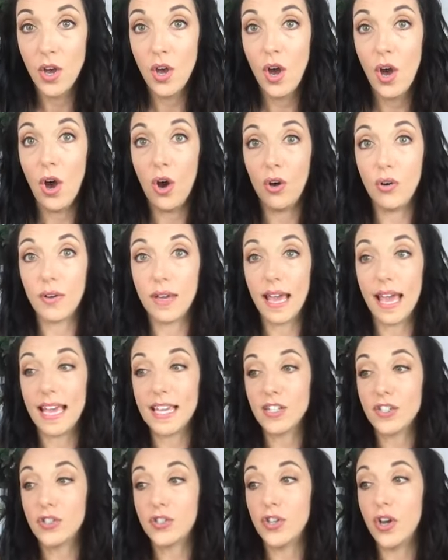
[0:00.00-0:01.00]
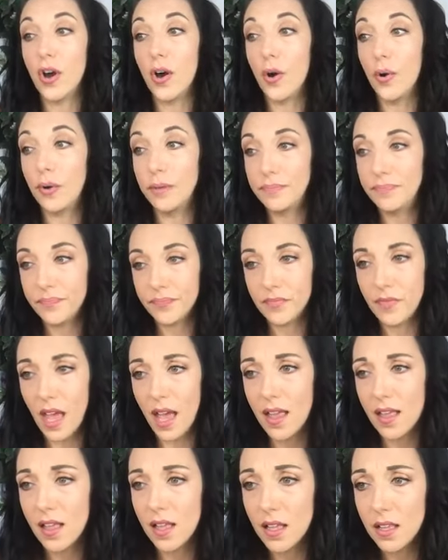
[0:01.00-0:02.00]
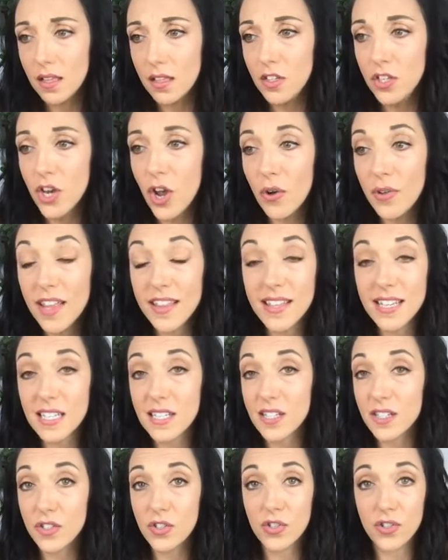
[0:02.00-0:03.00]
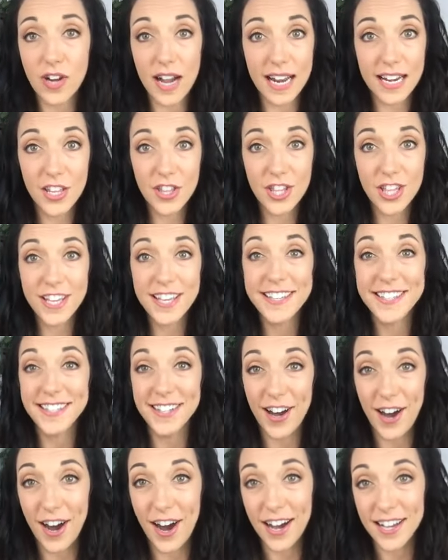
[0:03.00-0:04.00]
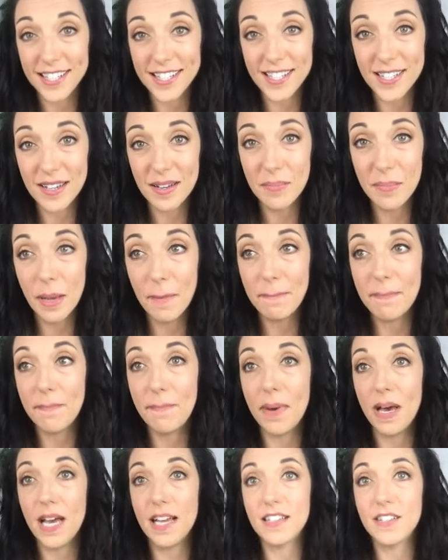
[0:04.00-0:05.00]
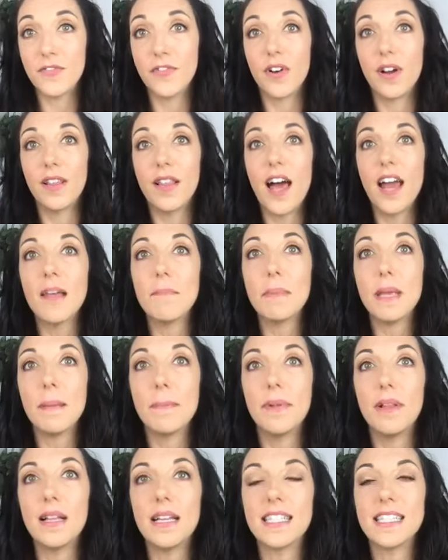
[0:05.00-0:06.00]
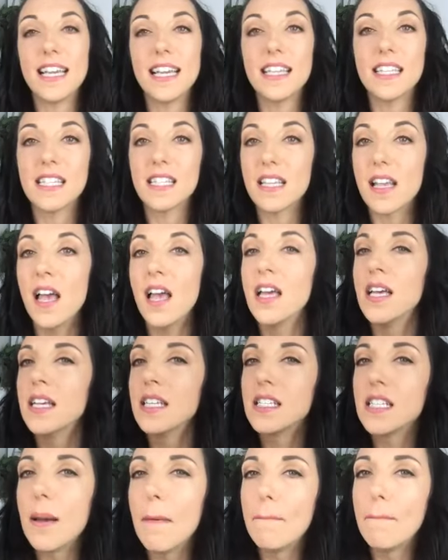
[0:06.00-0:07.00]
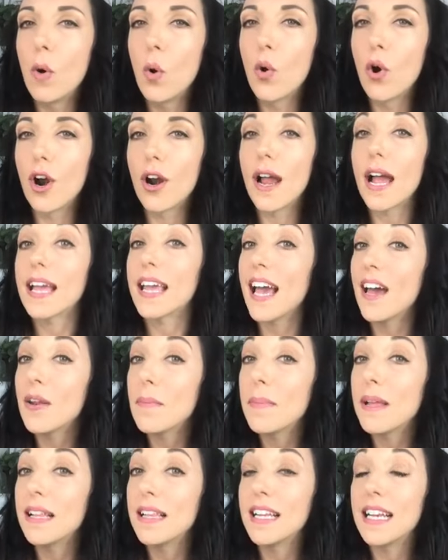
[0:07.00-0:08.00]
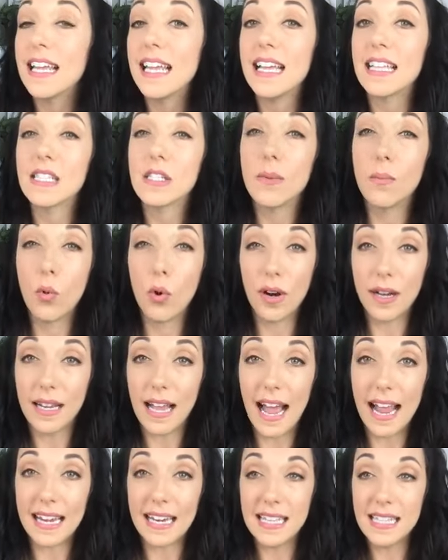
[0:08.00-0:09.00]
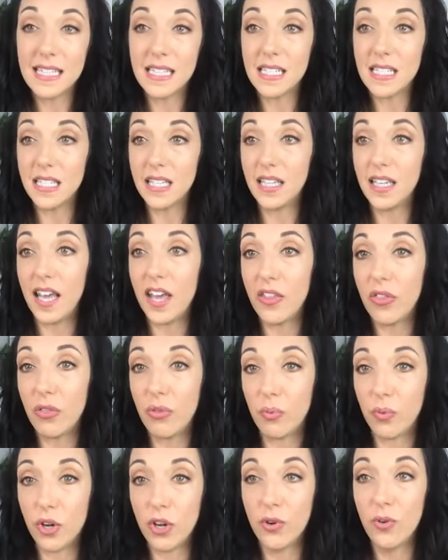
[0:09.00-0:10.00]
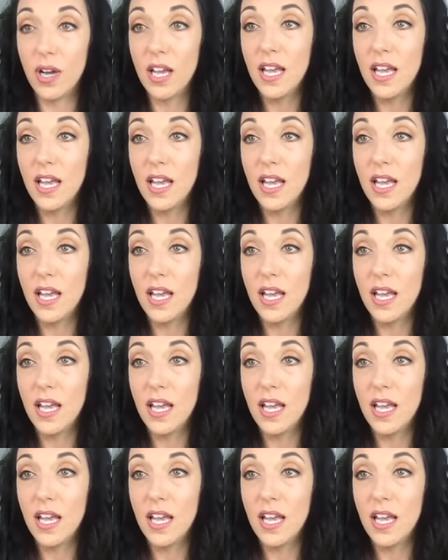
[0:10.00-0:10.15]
Okay, so know that this strategy is awesome, but for a lot of people, it takes some more accountability and some more guidance to get through